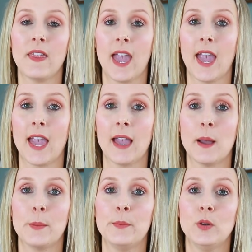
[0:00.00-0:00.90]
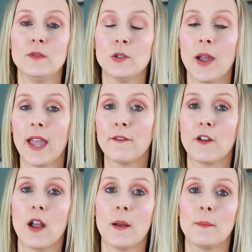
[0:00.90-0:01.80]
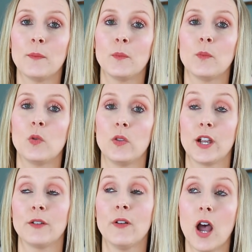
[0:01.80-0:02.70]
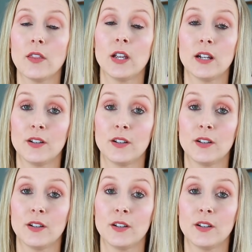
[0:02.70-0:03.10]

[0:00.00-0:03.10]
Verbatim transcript: They moved away from well their father